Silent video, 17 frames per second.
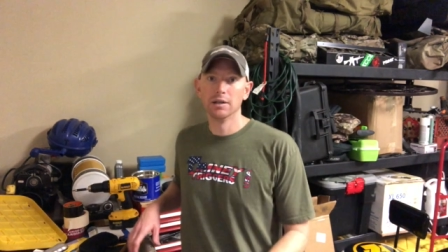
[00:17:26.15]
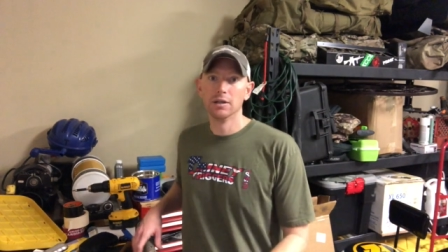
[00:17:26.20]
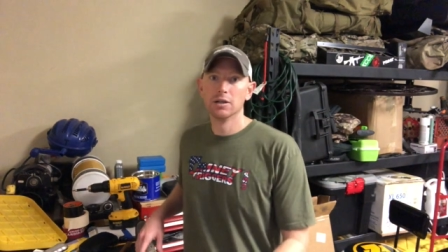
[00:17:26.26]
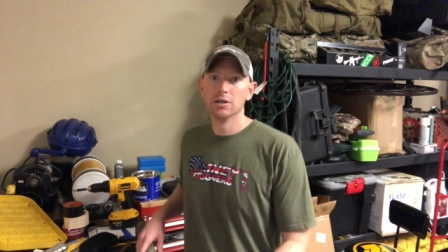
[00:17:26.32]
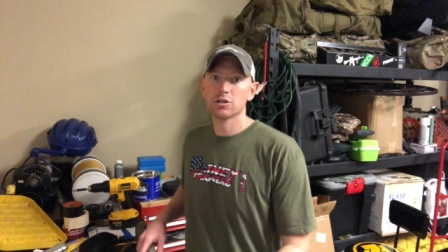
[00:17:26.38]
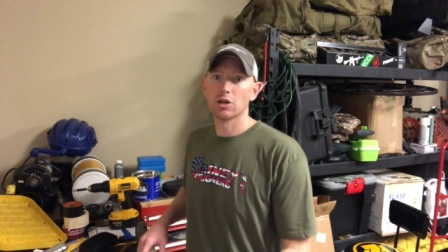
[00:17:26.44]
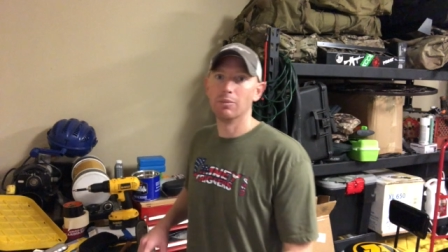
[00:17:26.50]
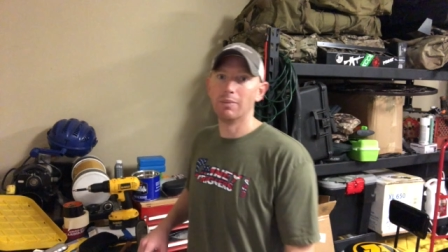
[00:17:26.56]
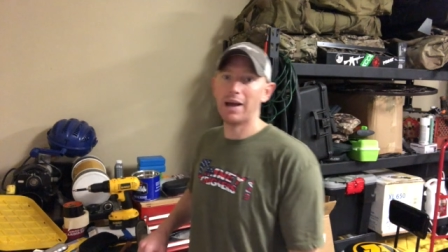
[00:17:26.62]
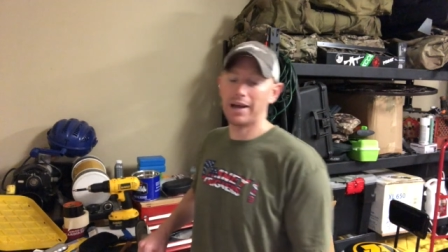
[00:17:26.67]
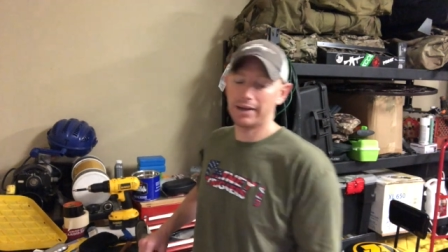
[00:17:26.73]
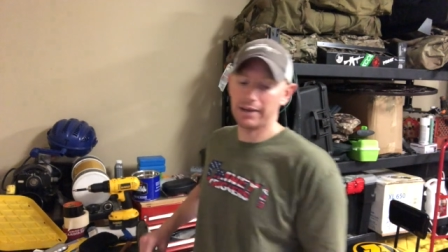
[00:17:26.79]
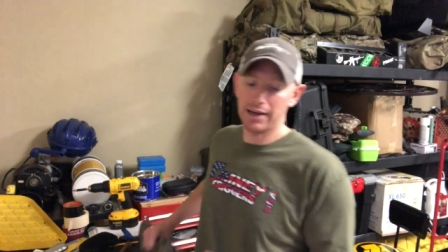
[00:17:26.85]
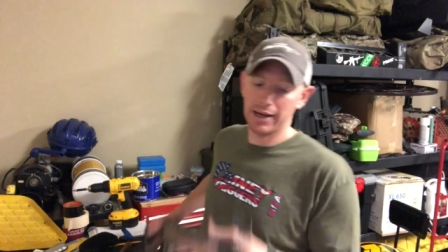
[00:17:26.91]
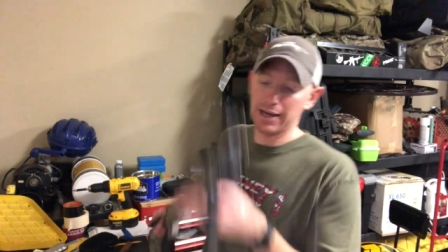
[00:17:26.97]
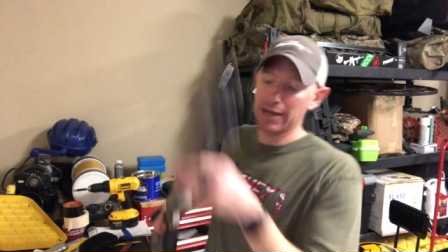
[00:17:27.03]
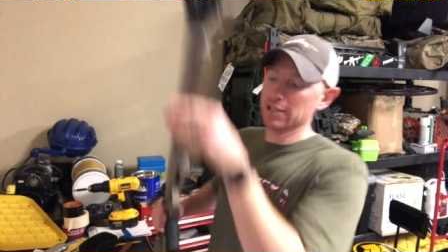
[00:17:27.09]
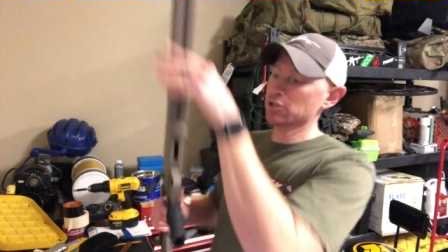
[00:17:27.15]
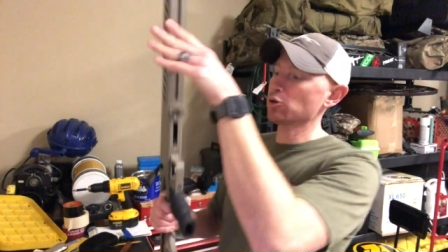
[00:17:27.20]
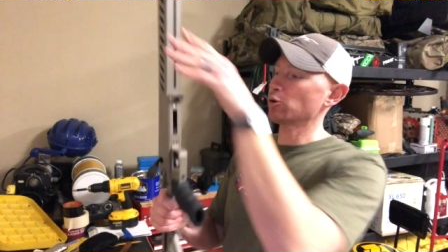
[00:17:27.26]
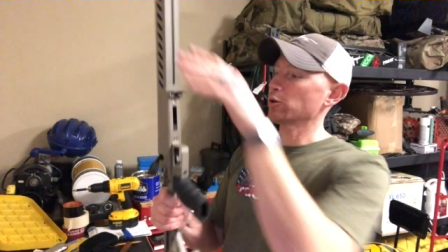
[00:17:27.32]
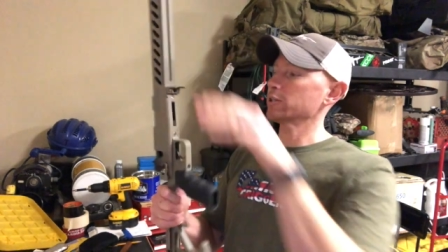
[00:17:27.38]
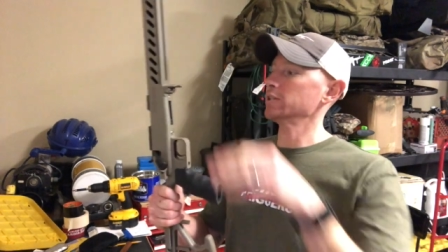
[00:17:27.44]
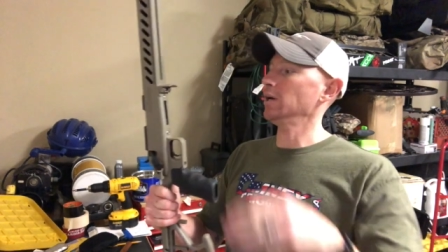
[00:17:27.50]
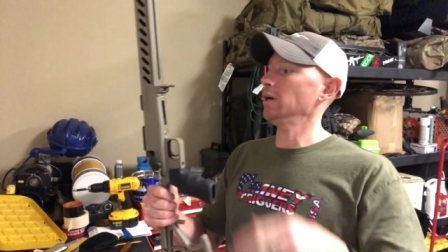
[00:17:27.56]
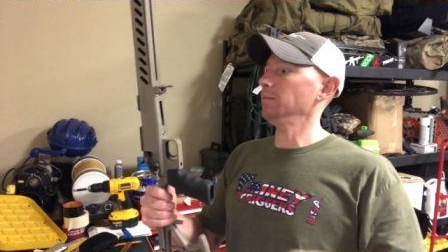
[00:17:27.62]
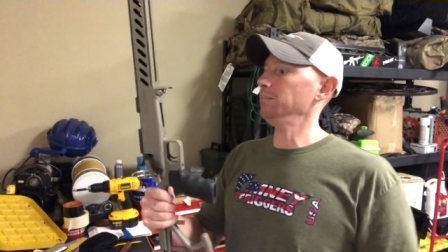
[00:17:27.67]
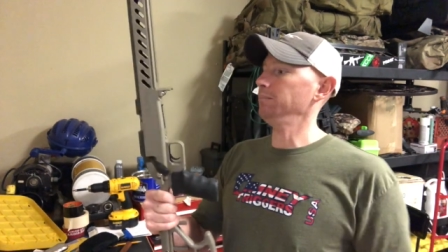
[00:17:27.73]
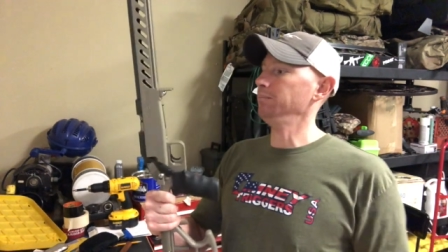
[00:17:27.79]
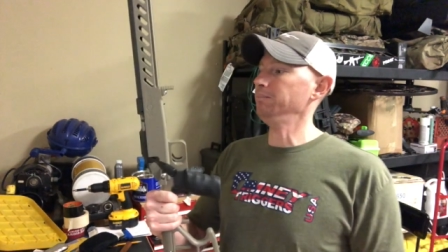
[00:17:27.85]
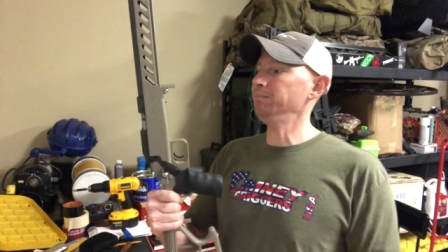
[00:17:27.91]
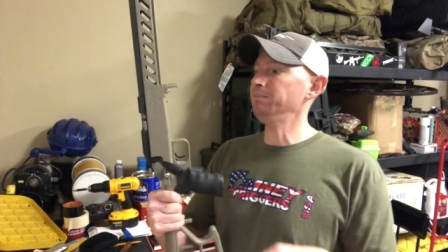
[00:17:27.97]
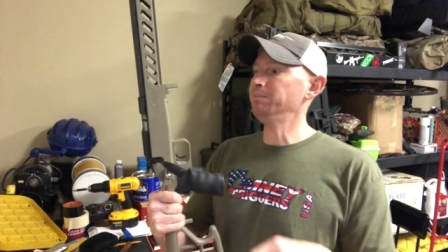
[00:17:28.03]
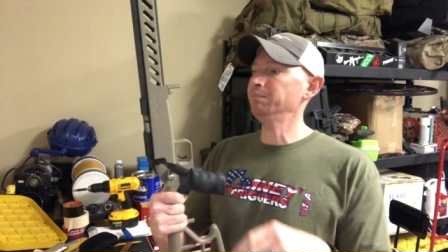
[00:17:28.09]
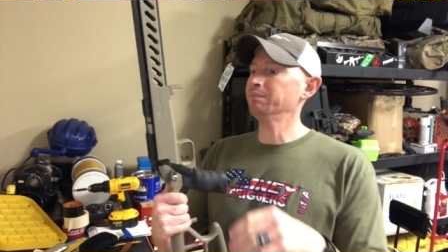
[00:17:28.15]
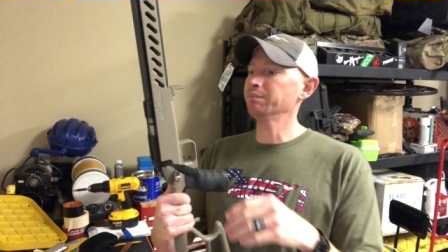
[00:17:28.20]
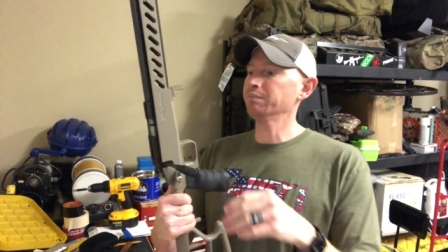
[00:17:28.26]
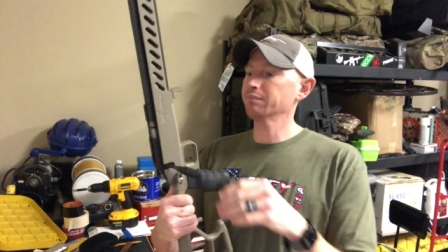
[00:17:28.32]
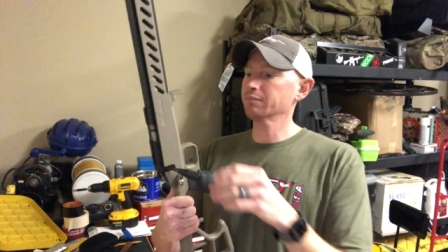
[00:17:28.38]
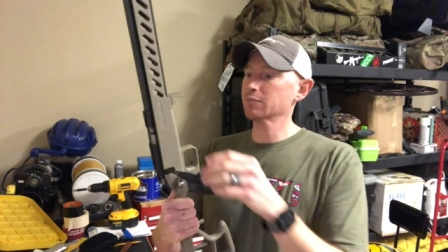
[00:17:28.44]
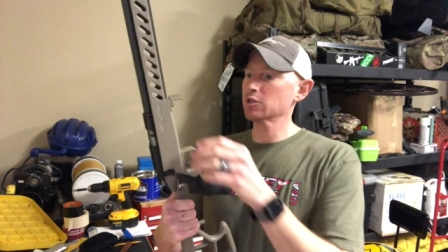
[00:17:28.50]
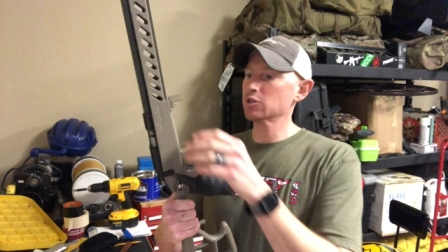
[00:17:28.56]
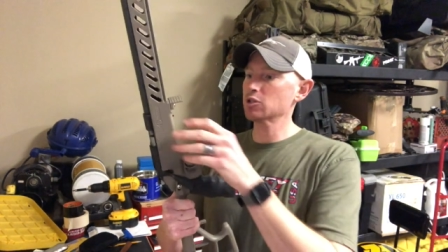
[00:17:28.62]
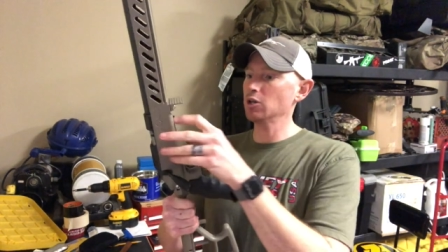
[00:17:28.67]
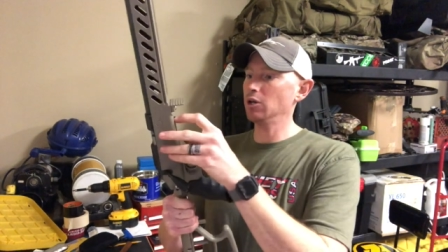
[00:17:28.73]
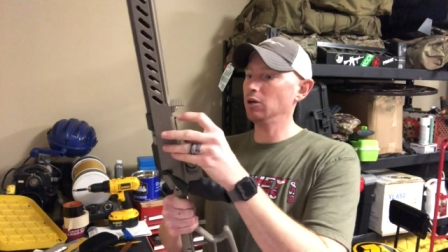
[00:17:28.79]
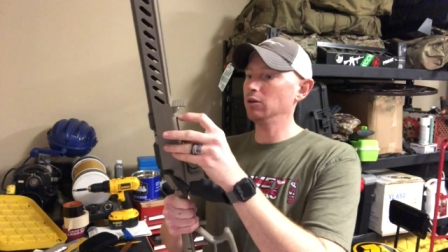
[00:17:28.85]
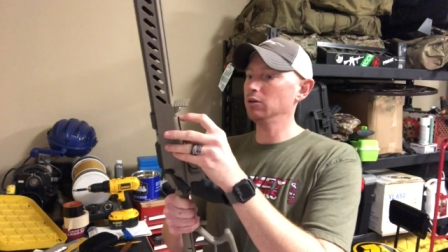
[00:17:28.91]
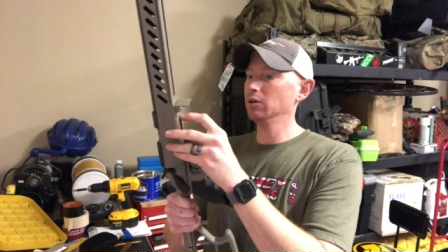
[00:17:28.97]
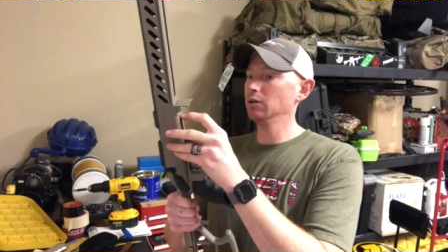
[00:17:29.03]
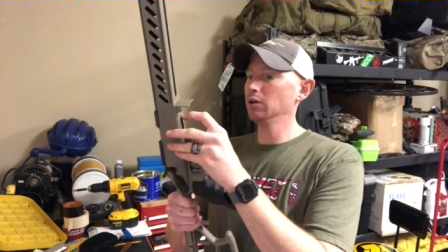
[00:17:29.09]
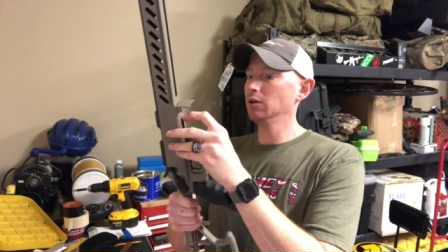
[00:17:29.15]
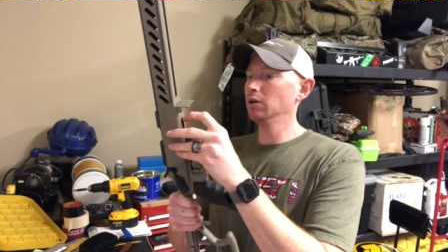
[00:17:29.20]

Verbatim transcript: so I'm back. I got it torqued up. So,